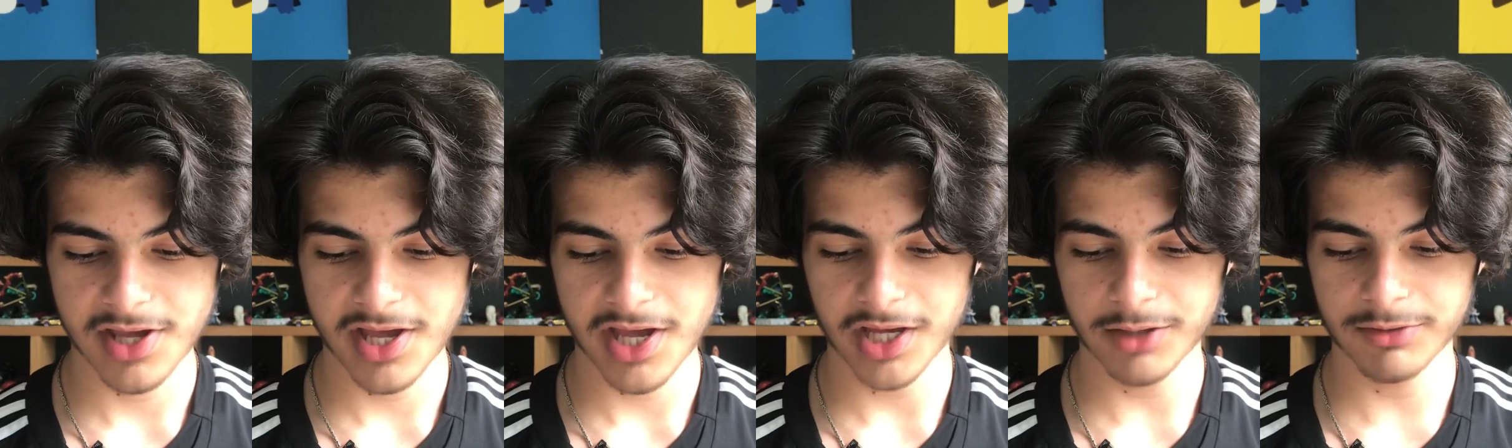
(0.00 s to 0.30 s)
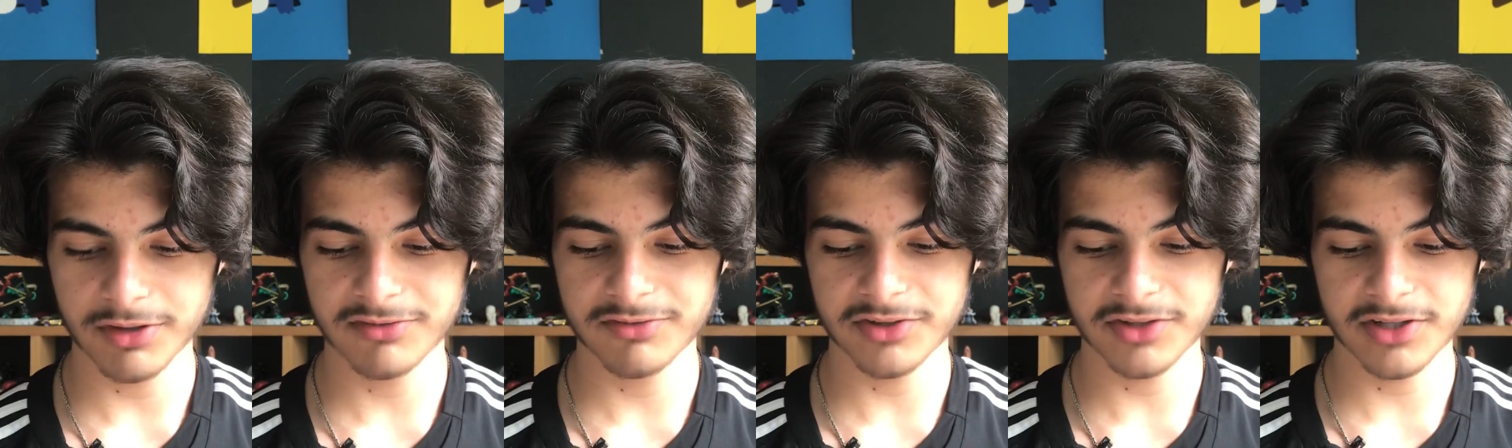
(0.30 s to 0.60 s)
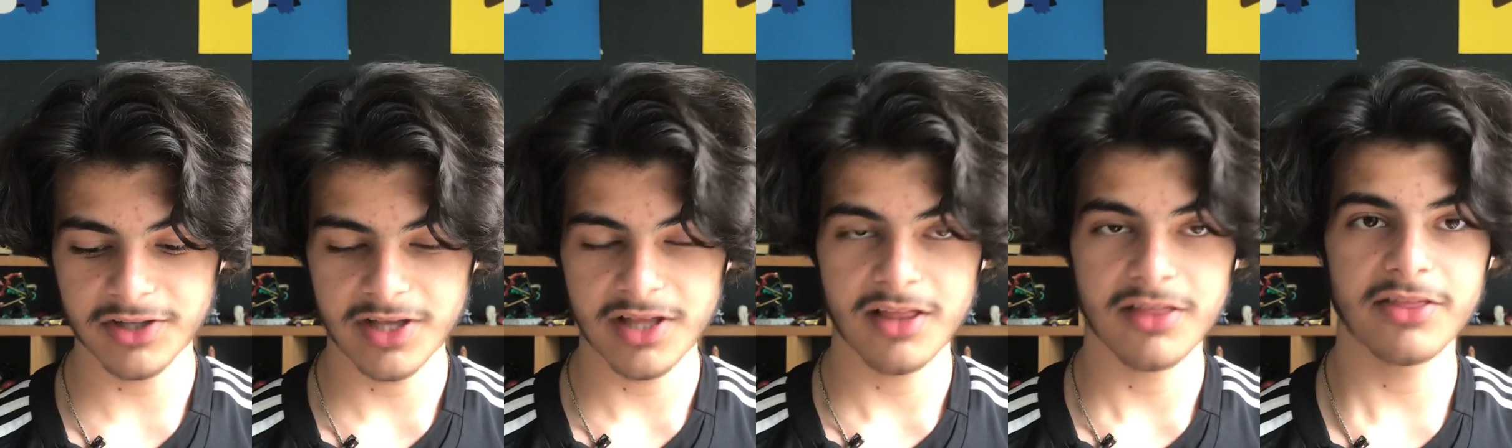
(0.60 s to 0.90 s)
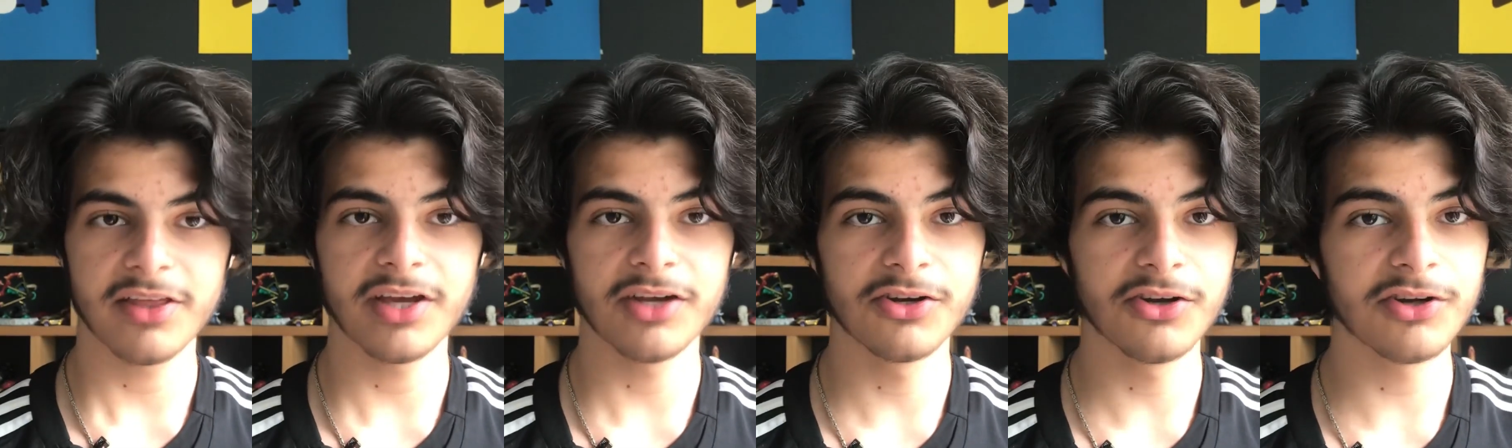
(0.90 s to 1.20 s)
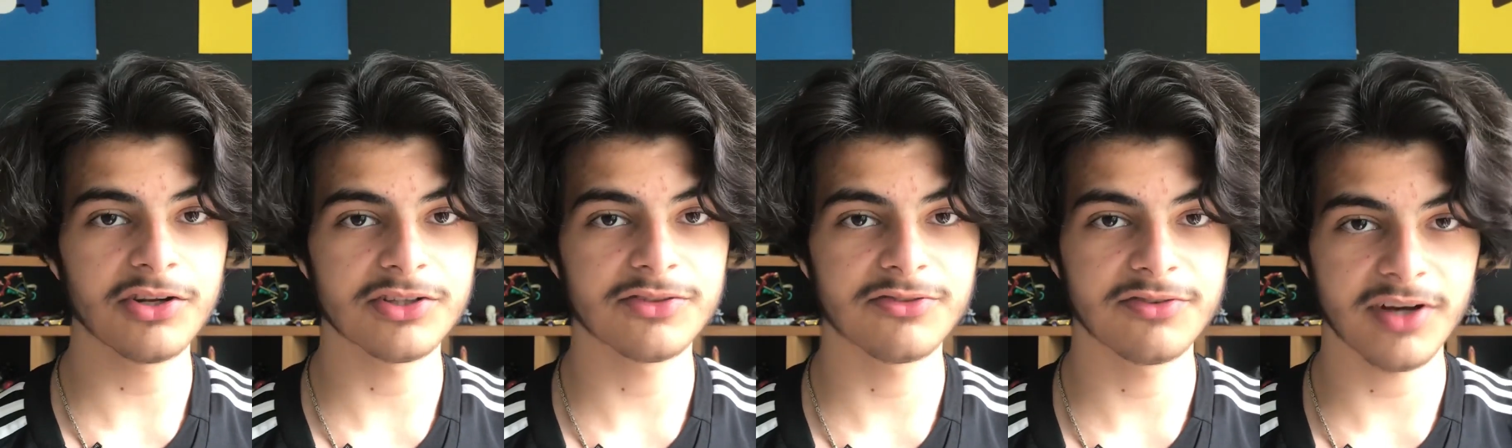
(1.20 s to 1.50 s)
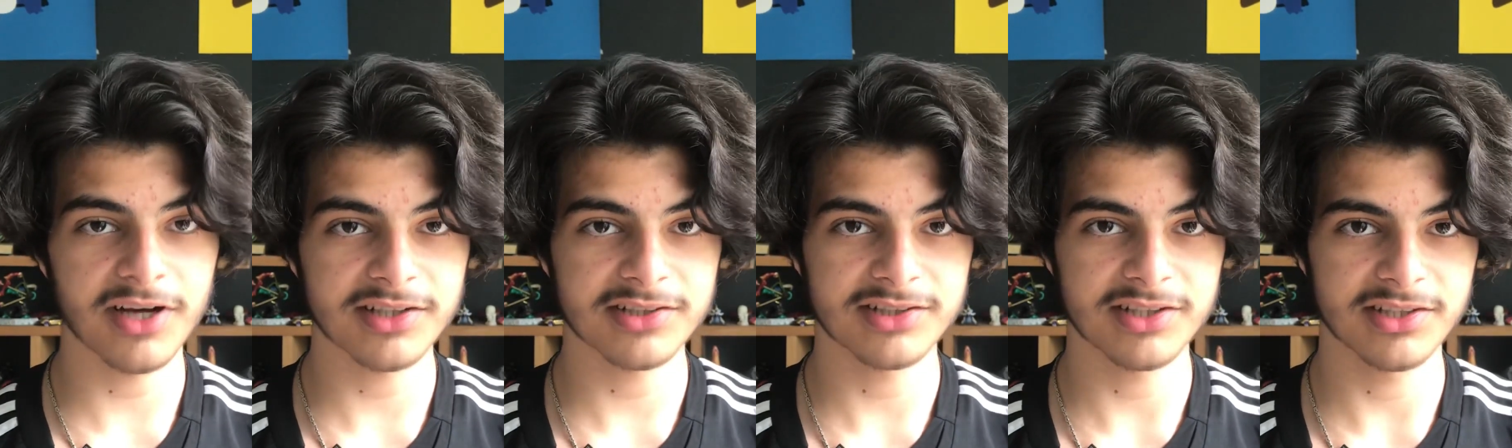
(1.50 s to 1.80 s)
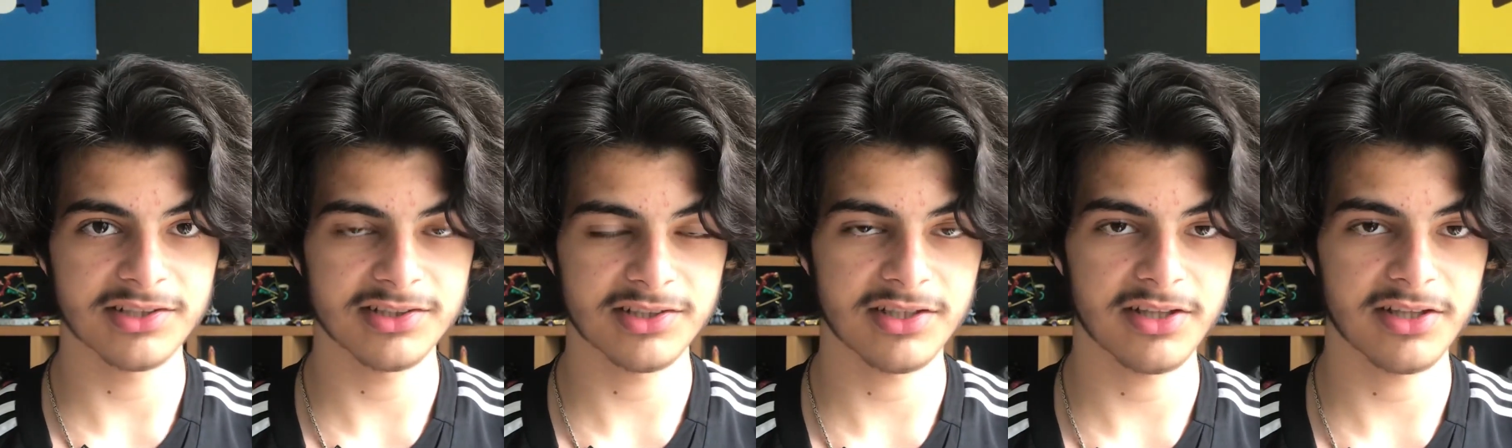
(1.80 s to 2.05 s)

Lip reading: However, they are not as fast as